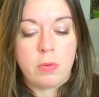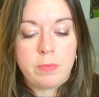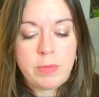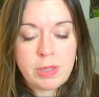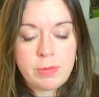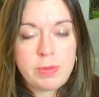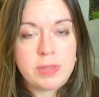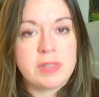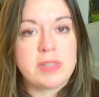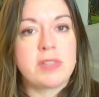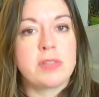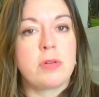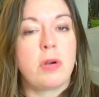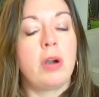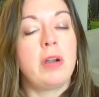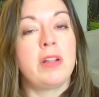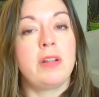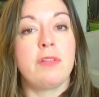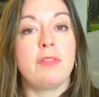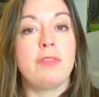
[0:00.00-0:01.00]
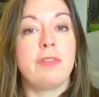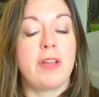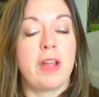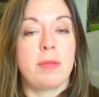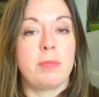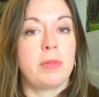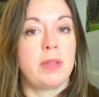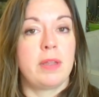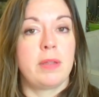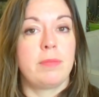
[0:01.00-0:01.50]
Or maybe it's starting a
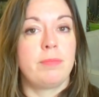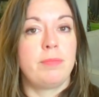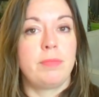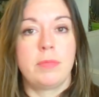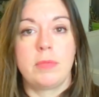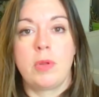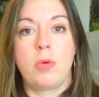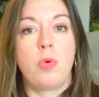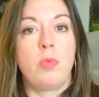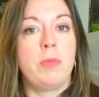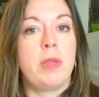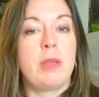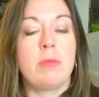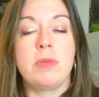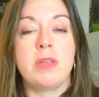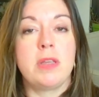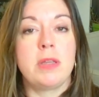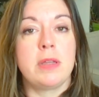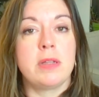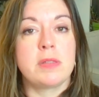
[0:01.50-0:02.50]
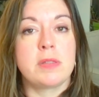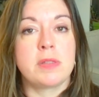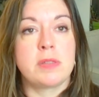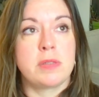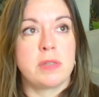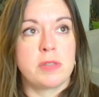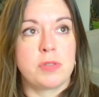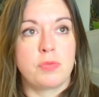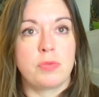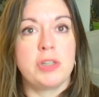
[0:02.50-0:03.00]
family. Or maybe
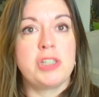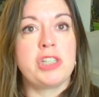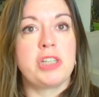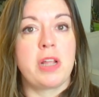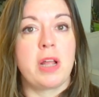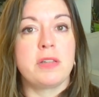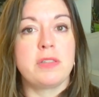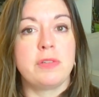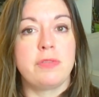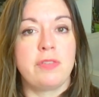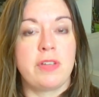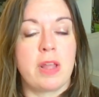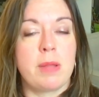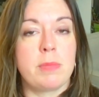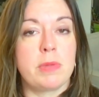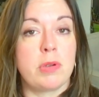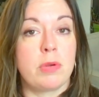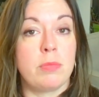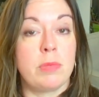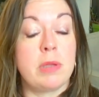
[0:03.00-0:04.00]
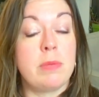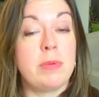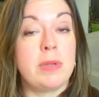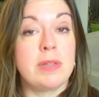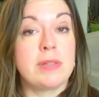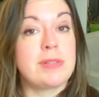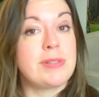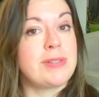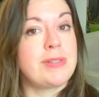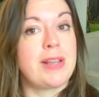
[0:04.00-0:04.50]
it's reaching out to family, or
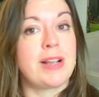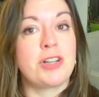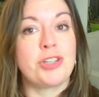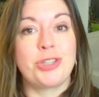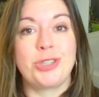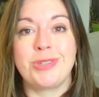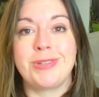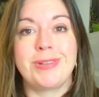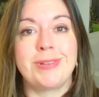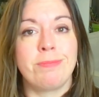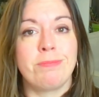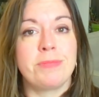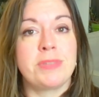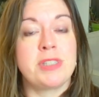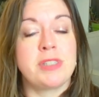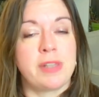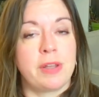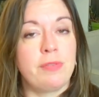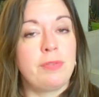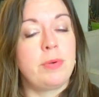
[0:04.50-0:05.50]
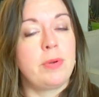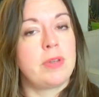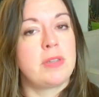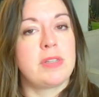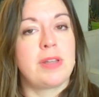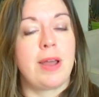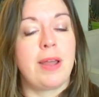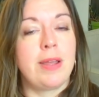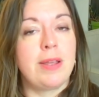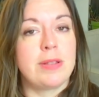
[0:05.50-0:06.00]
maybe it's actually
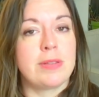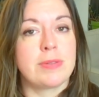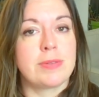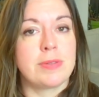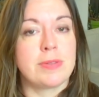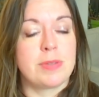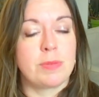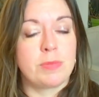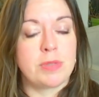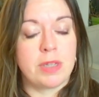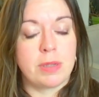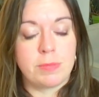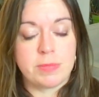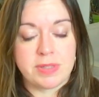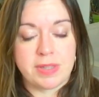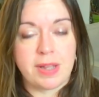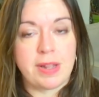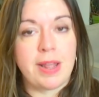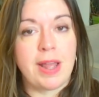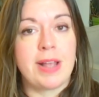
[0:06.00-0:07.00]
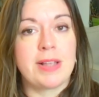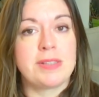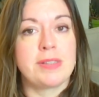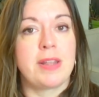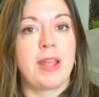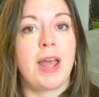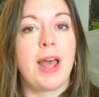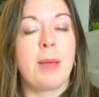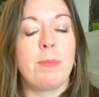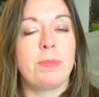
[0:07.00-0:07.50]
severing ties. And sometimes that
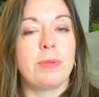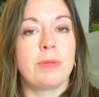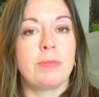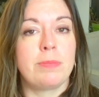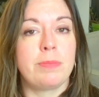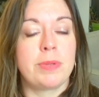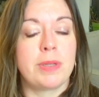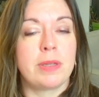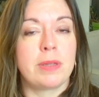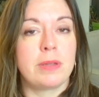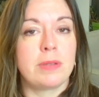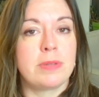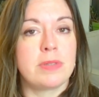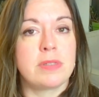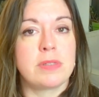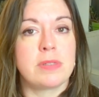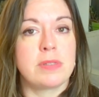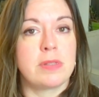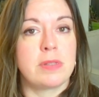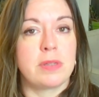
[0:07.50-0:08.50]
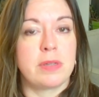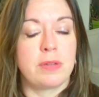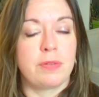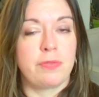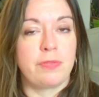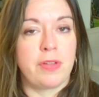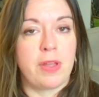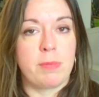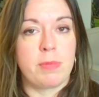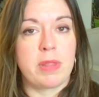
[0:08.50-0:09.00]
has to happen because
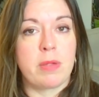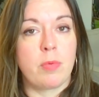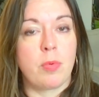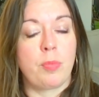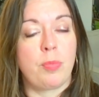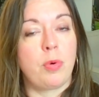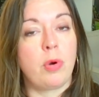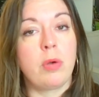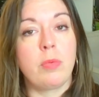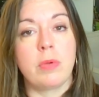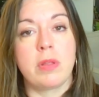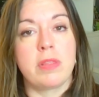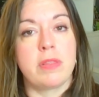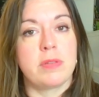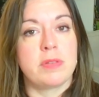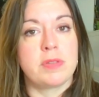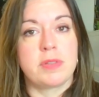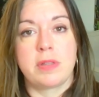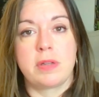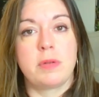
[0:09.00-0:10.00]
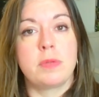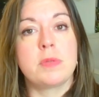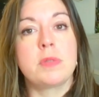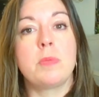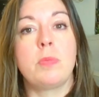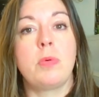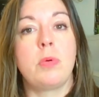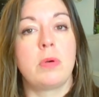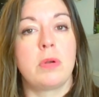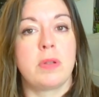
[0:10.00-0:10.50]
the family that we're born with is, they don't
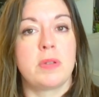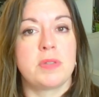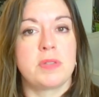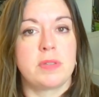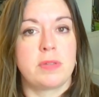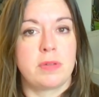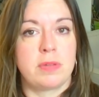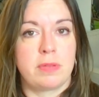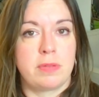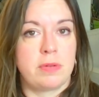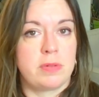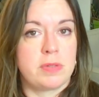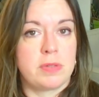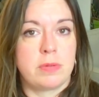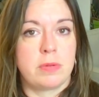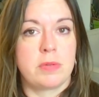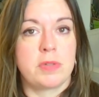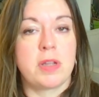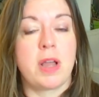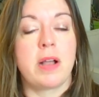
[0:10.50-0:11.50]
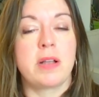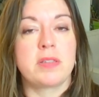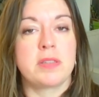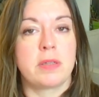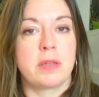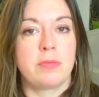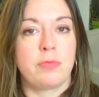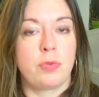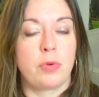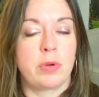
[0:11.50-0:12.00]
support us. They're
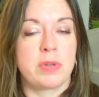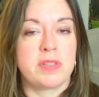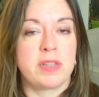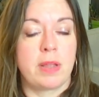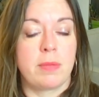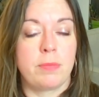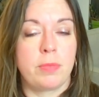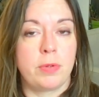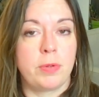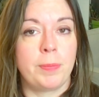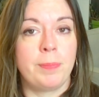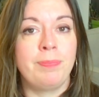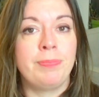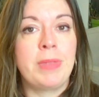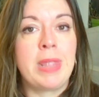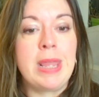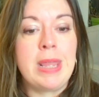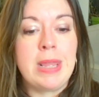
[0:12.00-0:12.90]
toxic, for example.